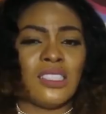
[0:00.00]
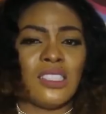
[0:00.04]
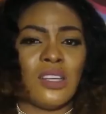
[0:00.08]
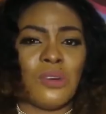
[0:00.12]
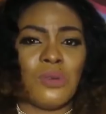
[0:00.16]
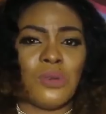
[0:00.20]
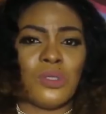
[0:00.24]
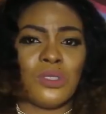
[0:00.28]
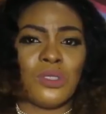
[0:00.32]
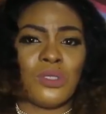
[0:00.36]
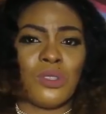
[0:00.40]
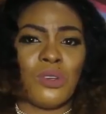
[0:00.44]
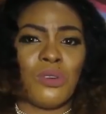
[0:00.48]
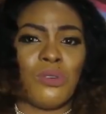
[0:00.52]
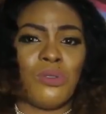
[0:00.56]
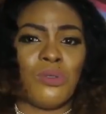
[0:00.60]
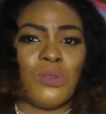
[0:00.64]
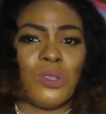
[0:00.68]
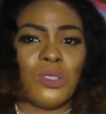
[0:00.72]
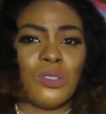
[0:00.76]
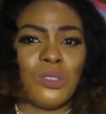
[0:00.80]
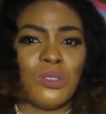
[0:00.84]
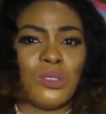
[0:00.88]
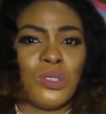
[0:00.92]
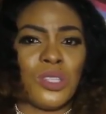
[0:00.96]
that was on
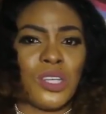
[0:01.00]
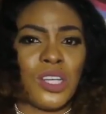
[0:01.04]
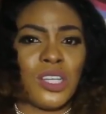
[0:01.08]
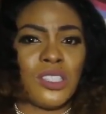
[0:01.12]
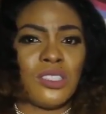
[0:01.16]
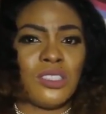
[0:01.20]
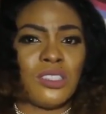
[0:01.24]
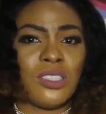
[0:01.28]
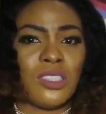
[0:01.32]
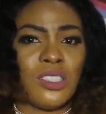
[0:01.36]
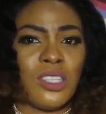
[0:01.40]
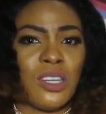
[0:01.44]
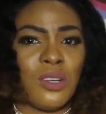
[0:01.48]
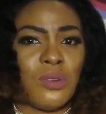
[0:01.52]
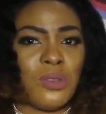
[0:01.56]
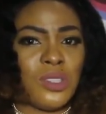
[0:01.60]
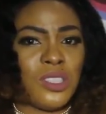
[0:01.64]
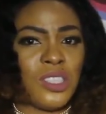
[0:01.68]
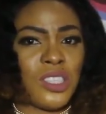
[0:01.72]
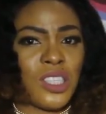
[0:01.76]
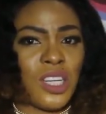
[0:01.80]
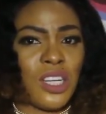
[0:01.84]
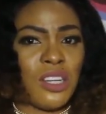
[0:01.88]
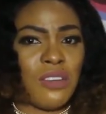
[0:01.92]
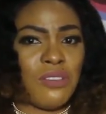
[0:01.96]
Road to Yesterday
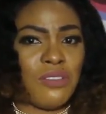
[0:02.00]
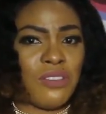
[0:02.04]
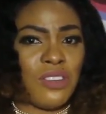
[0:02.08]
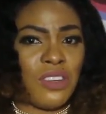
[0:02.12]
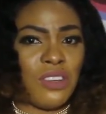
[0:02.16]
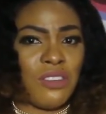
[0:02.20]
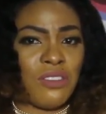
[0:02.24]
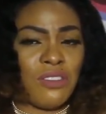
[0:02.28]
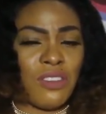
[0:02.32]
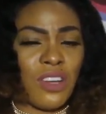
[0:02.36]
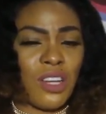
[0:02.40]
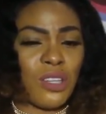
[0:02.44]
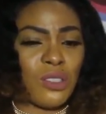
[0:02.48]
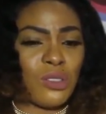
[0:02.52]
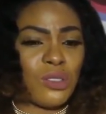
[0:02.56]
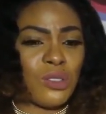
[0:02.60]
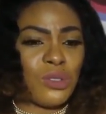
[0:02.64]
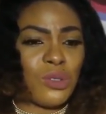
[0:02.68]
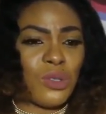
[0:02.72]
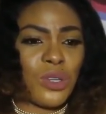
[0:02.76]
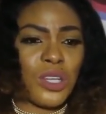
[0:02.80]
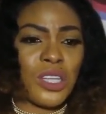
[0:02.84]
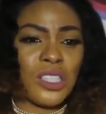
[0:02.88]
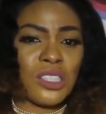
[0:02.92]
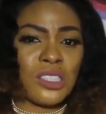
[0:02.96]
with Genevieve. I don't
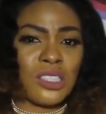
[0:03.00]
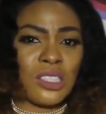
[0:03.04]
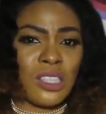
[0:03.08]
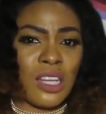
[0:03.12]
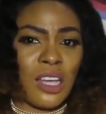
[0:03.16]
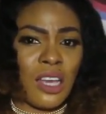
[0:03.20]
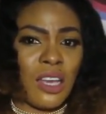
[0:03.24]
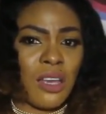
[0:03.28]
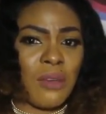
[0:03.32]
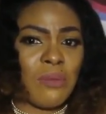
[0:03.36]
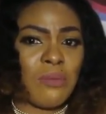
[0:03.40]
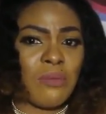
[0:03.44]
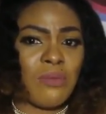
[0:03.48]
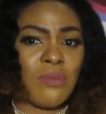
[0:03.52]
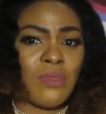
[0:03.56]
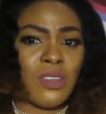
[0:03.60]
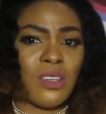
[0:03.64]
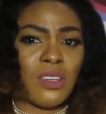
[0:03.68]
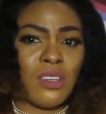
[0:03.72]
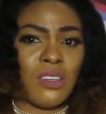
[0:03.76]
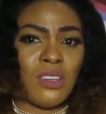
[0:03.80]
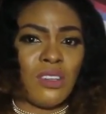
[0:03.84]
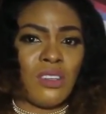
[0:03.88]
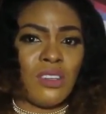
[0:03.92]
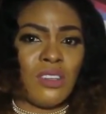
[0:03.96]
know his name.
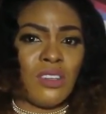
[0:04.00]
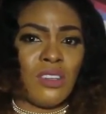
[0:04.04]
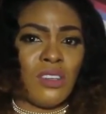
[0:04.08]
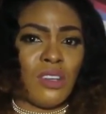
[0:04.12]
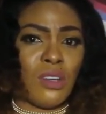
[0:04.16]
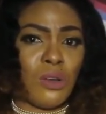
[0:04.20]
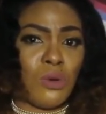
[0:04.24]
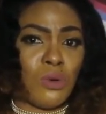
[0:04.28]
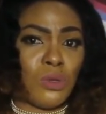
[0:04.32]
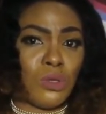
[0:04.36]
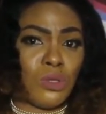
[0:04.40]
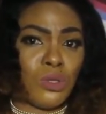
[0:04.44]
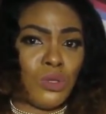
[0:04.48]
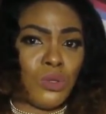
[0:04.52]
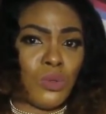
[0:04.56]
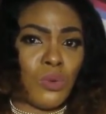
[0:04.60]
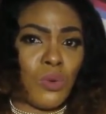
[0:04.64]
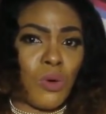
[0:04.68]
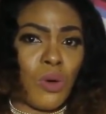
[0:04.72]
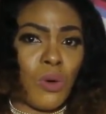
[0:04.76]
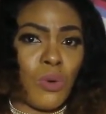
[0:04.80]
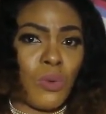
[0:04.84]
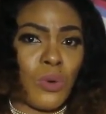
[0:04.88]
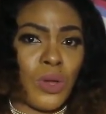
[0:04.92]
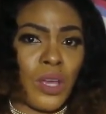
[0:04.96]
I want to
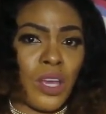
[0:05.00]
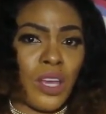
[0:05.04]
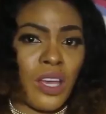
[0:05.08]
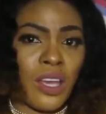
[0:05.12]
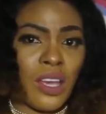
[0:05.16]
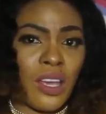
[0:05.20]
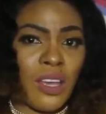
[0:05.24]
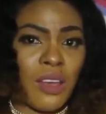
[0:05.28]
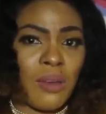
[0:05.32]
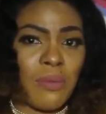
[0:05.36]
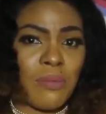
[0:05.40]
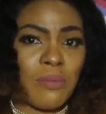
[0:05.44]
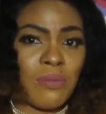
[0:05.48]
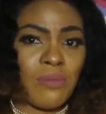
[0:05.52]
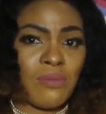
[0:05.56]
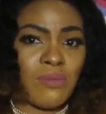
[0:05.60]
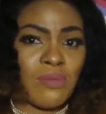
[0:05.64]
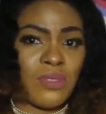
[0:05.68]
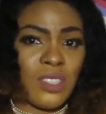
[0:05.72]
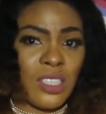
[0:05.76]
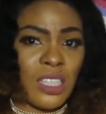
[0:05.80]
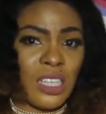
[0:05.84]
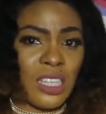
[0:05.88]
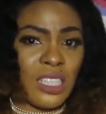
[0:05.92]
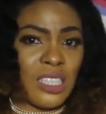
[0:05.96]
work with
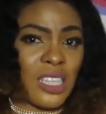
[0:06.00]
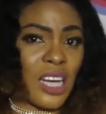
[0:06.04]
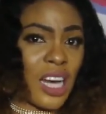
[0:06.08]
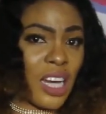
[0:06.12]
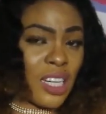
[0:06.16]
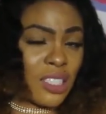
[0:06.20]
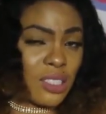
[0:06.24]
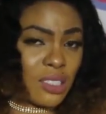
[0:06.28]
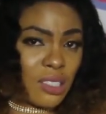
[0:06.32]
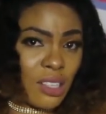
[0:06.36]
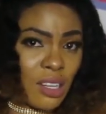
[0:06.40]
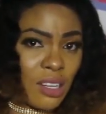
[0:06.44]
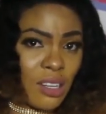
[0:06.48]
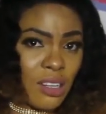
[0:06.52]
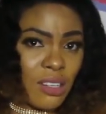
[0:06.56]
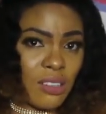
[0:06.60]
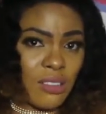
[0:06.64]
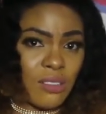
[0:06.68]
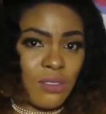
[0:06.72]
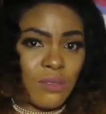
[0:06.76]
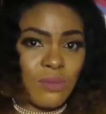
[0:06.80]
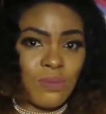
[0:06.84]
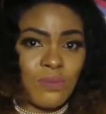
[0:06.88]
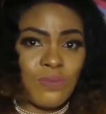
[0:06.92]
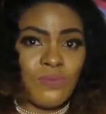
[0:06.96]
him. The lead actor.
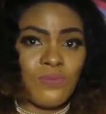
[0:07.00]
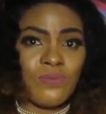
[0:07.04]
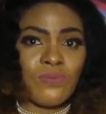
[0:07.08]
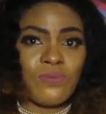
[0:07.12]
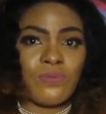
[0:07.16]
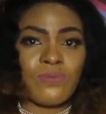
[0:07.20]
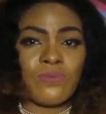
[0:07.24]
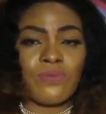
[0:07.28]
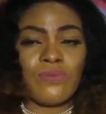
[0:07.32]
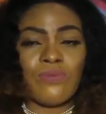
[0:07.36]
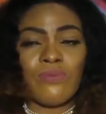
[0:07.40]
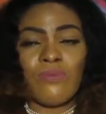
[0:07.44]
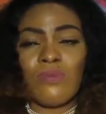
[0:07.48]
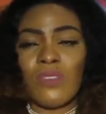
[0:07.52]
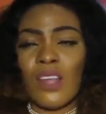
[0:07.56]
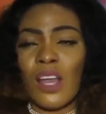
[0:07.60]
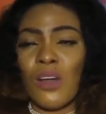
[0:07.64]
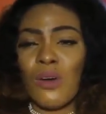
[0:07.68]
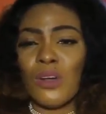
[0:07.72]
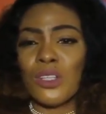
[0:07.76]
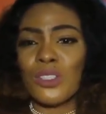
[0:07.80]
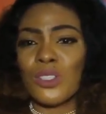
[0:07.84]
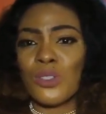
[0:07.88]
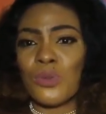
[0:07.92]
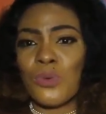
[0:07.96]

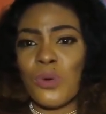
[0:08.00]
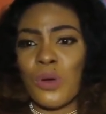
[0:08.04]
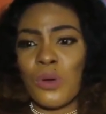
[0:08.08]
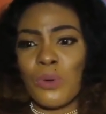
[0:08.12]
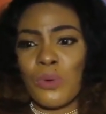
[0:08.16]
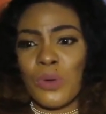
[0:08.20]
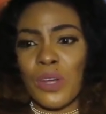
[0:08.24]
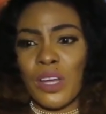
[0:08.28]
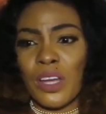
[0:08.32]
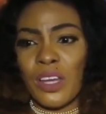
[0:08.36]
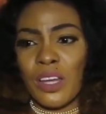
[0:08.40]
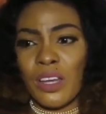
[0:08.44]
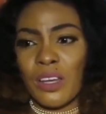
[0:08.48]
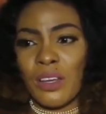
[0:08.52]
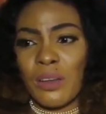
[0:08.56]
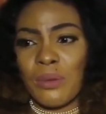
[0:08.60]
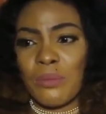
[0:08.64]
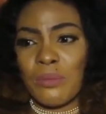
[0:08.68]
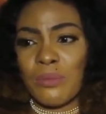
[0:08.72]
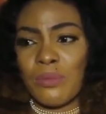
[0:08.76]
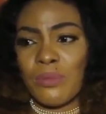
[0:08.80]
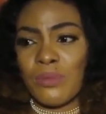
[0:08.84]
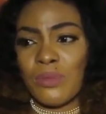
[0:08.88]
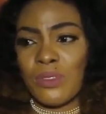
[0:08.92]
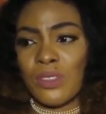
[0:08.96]
I want to work with
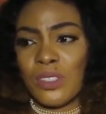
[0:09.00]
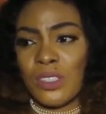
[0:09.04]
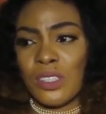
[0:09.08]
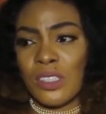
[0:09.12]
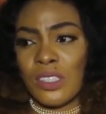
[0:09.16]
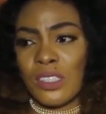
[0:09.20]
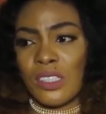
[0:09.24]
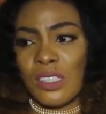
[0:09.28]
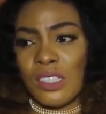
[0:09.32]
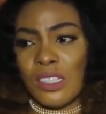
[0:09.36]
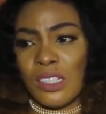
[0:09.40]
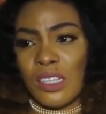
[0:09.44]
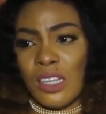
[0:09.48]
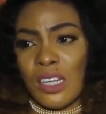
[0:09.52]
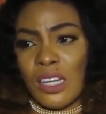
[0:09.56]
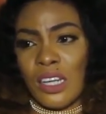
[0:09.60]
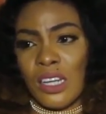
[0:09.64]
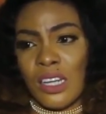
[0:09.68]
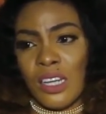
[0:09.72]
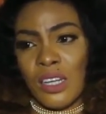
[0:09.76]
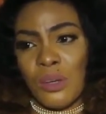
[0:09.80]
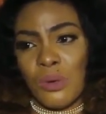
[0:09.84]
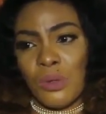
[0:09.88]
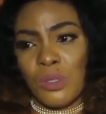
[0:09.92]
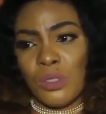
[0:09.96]
him.
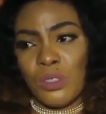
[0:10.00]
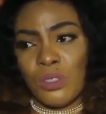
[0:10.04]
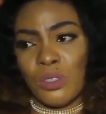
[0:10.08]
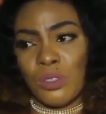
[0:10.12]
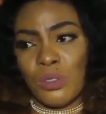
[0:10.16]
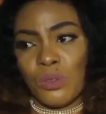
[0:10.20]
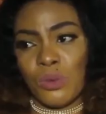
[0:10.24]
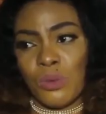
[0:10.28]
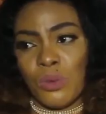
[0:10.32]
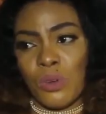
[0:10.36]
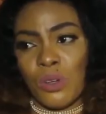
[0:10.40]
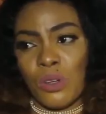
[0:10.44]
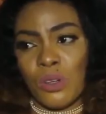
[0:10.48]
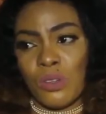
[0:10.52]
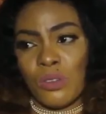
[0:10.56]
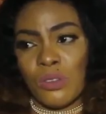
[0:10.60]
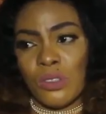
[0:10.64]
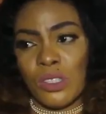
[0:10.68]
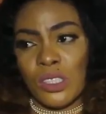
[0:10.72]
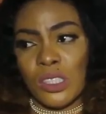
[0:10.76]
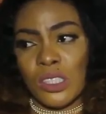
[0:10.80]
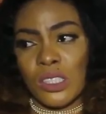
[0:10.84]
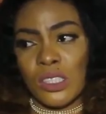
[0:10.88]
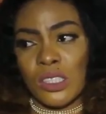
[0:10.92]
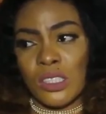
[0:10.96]
And I want to work
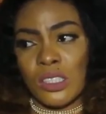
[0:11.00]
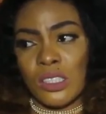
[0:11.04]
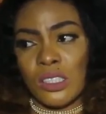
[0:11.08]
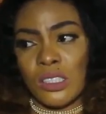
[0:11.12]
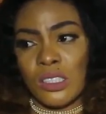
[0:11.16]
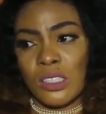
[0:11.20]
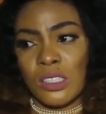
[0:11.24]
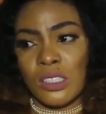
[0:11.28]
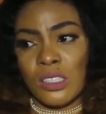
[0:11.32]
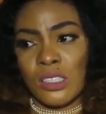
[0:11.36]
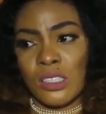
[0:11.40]
with